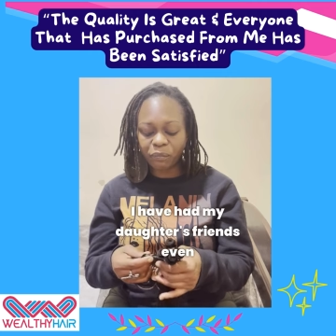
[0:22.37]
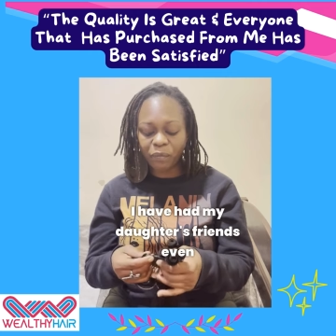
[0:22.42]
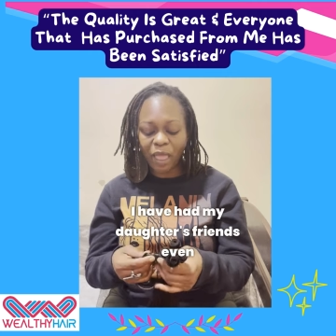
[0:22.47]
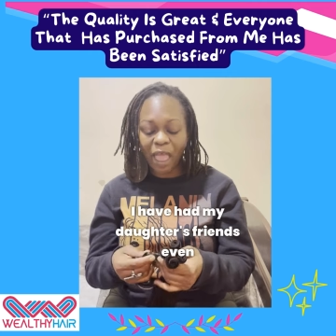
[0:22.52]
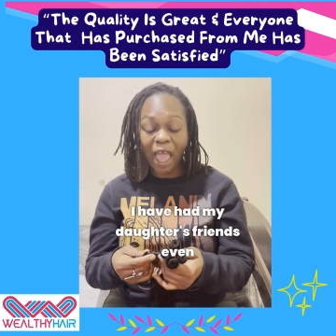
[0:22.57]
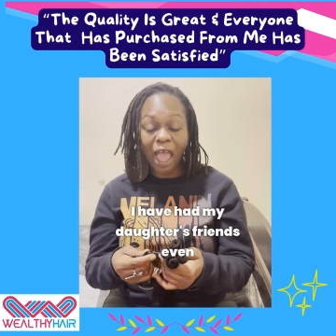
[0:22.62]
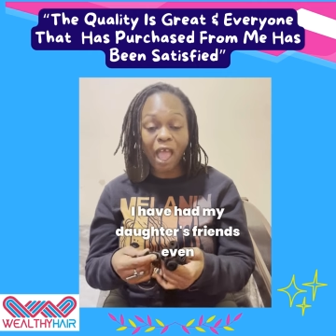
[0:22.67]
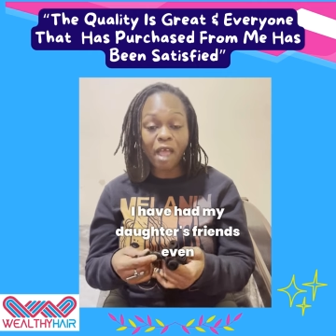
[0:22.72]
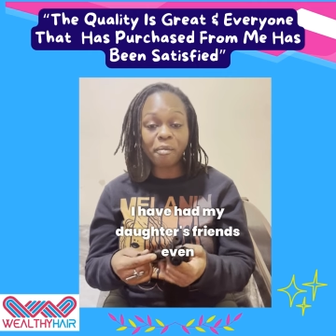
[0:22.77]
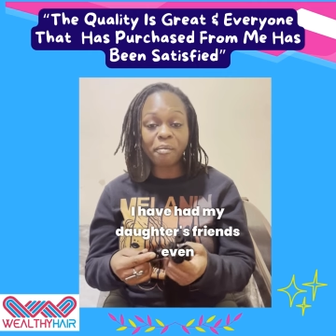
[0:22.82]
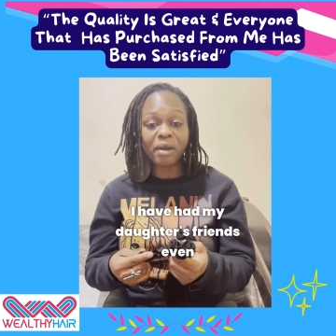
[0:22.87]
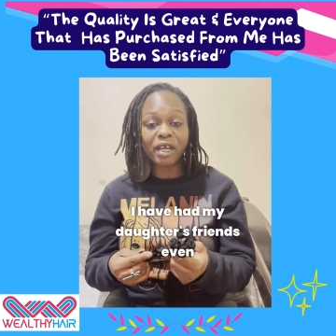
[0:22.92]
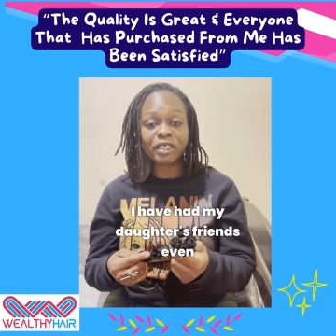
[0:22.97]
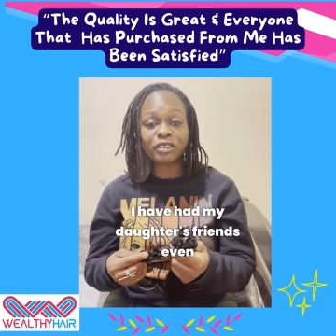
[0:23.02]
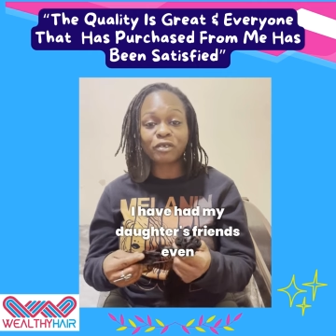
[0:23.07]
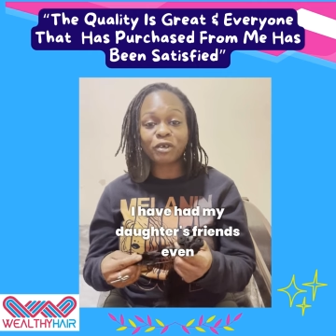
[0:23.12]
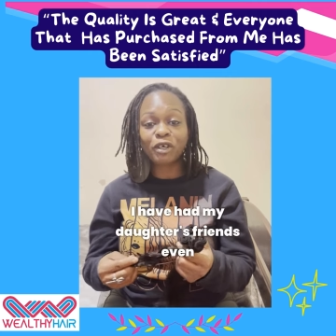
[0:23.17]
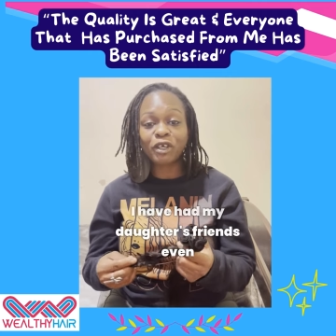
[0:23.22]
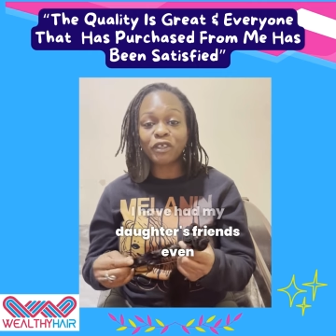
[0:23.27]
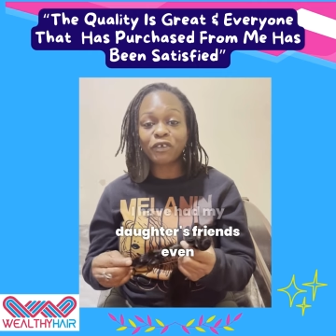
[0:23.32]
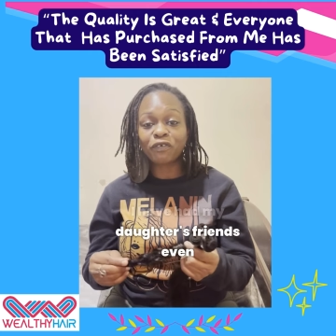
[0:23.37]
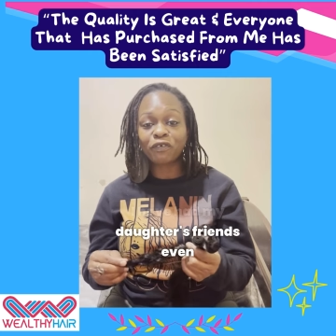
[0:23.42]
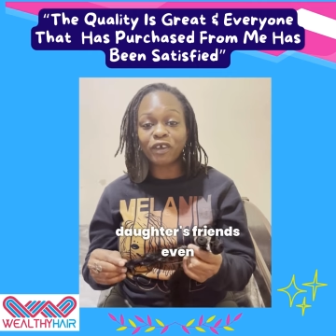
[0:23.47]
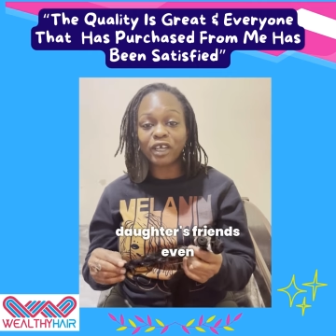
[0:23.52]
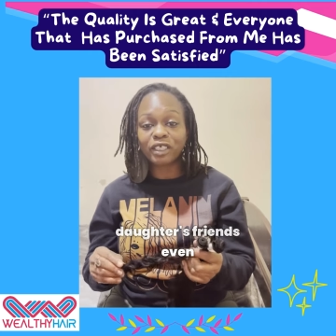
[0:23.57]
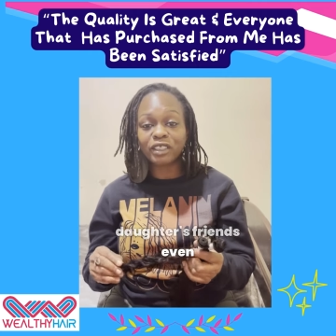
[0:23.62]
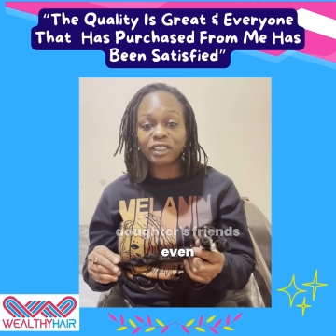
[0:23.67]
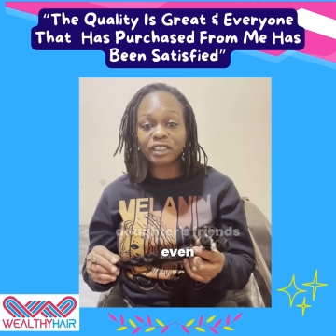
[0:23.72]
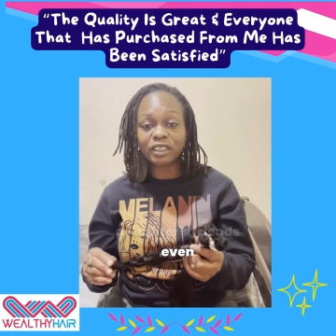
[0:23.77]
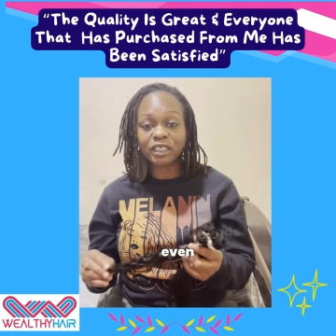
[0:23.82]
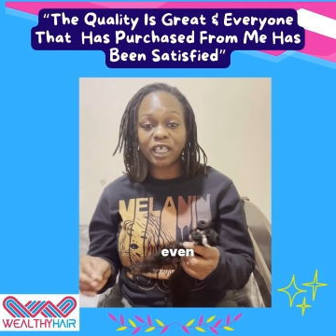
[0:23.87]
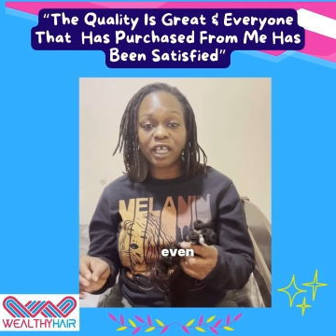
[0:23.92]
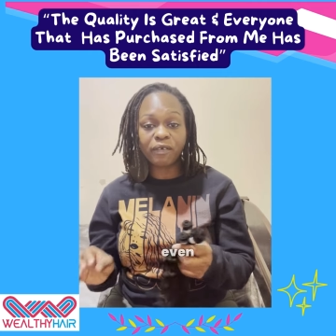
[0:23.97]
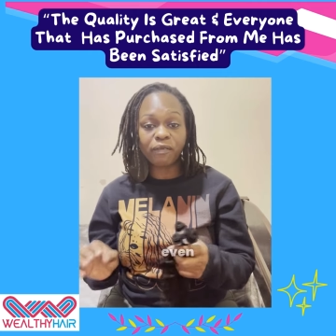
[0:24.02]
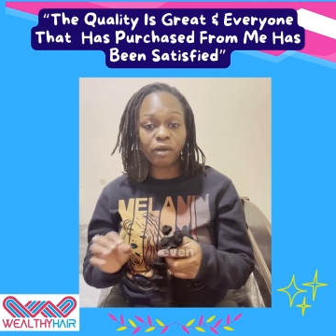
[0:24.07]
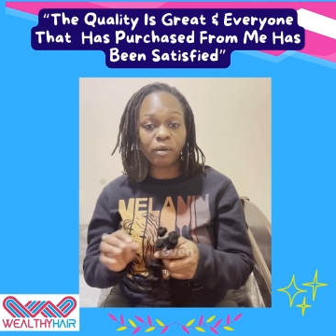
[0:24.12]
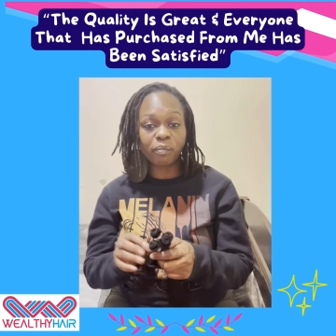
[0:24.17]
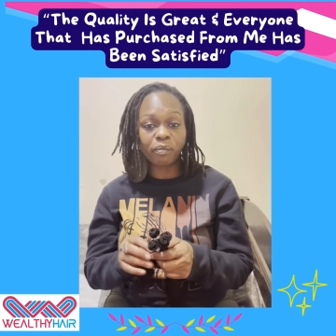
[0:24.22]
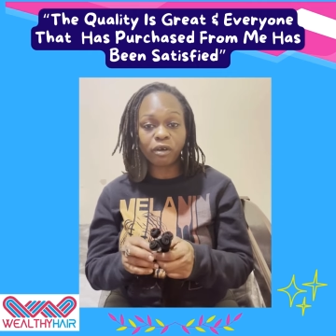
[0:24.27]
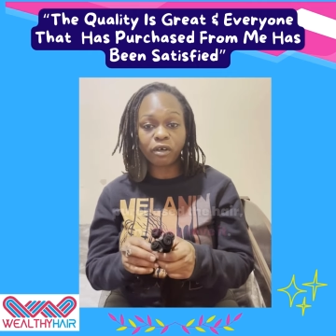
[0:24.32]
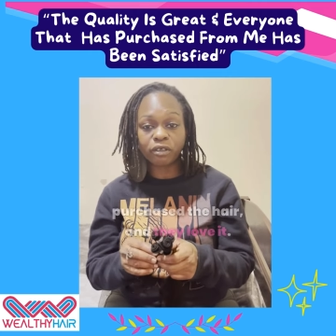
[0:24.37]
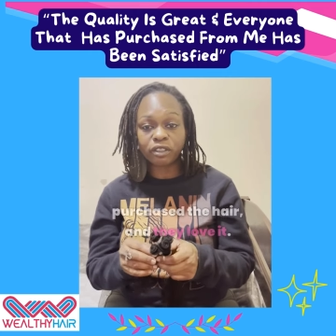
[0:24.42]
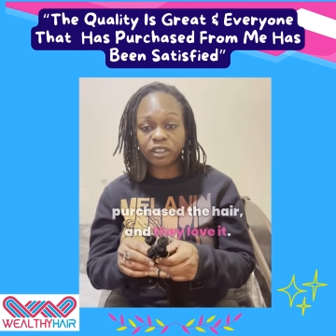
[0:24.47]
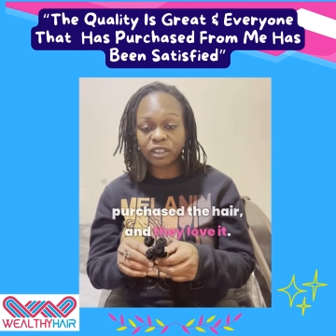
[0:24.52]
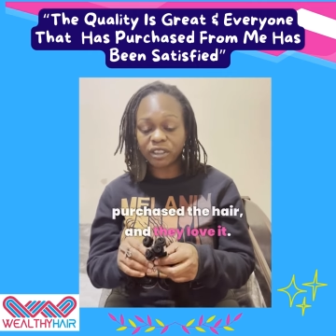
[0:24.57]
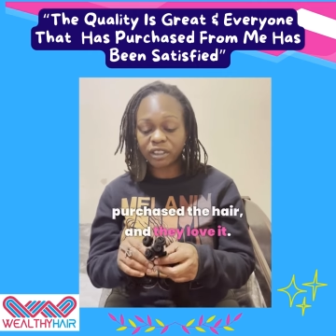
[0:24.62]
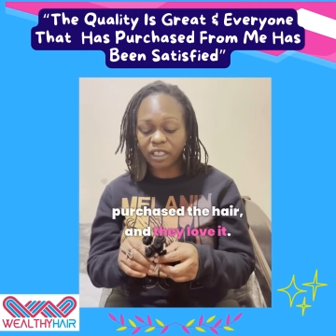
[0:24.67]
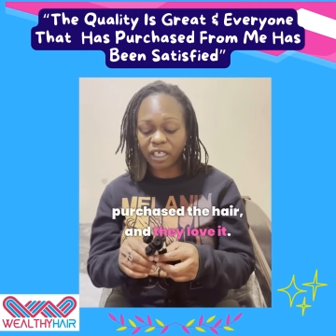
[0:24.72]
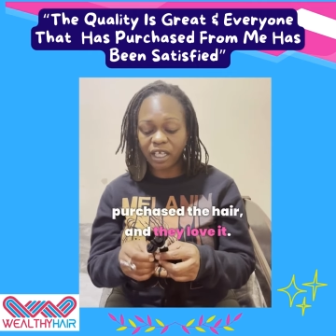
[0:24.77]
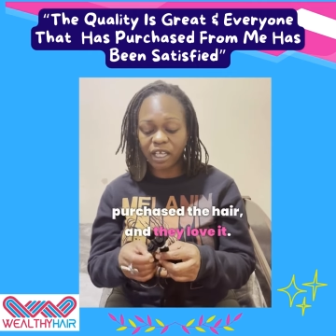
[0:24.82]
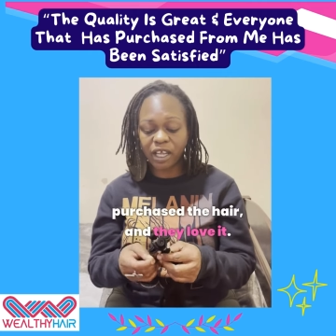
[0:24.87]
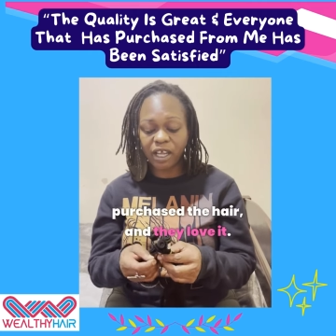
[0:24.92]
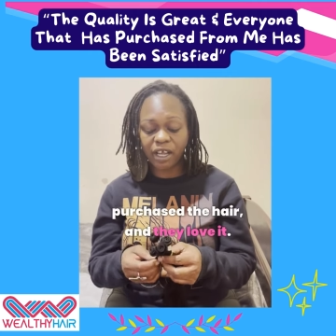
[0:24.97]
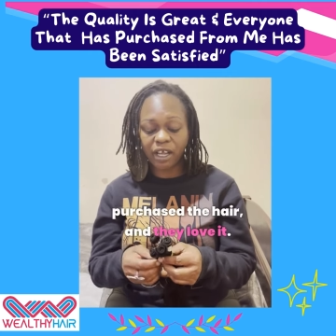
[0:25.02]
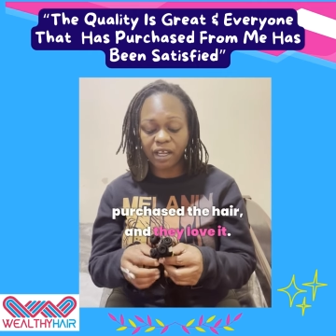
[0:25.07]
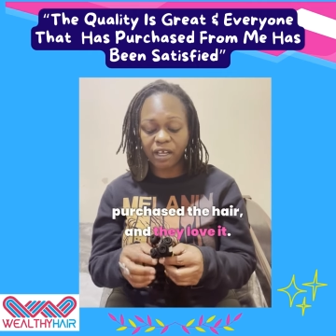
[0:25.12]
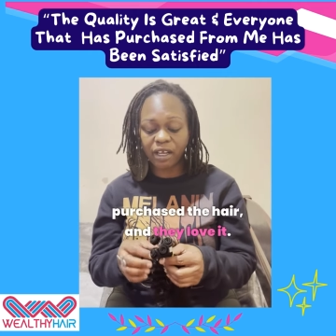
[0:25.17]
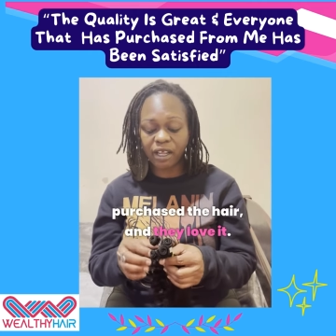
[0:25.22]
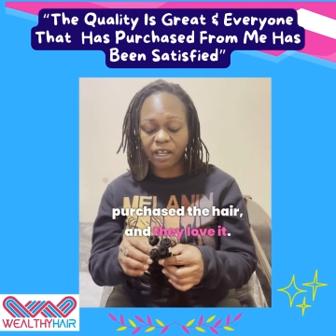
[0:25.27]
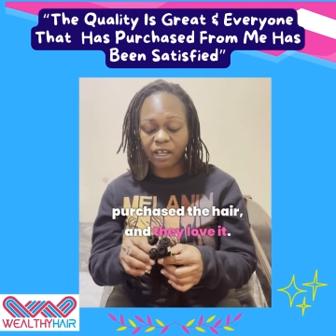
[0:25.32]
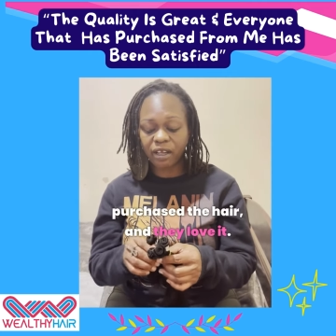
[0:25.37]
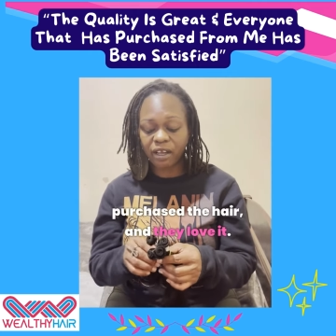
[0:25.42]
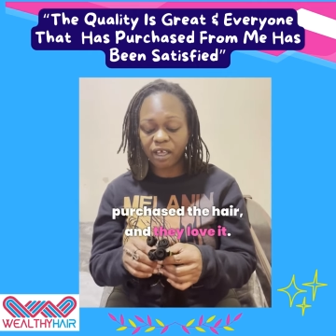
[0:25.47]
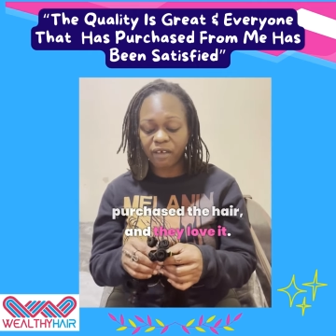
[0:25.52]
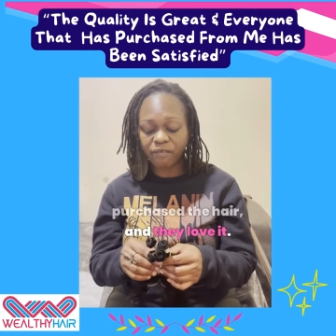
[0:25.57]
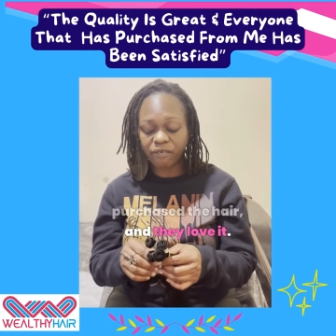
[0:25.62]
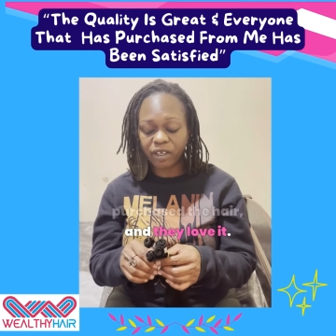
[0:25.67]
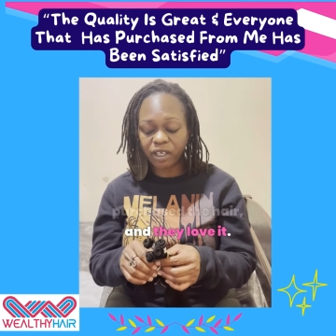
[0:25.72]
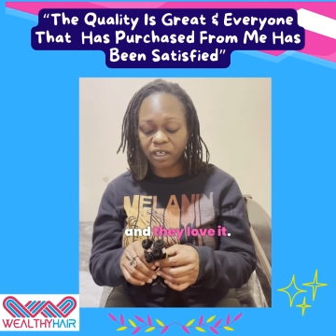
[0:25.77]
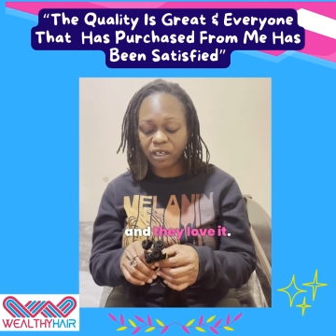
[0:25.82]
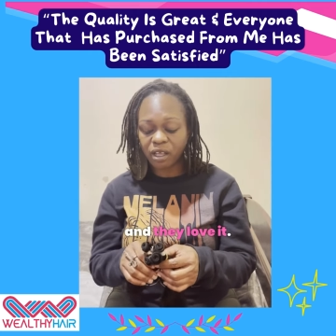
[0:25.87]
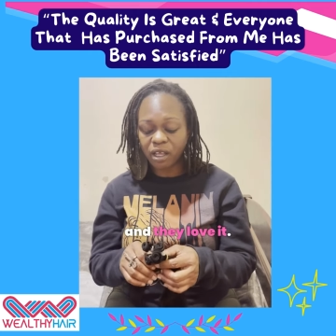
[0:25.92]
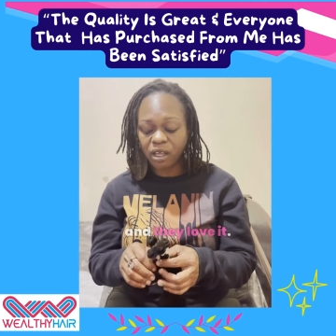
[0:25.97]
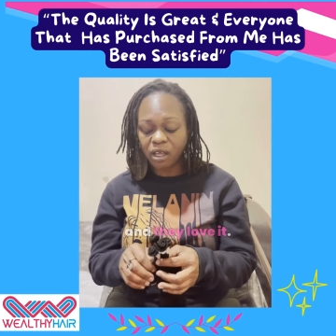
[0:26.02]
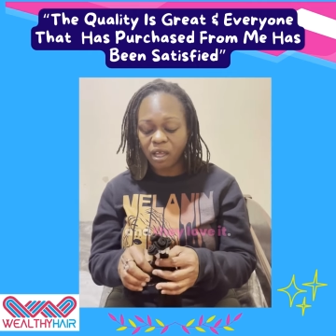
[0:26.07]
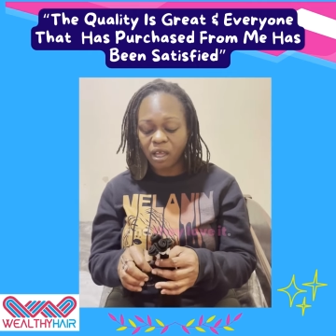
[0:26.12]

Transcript: had my daughter's friends even purchase the hair and they love it.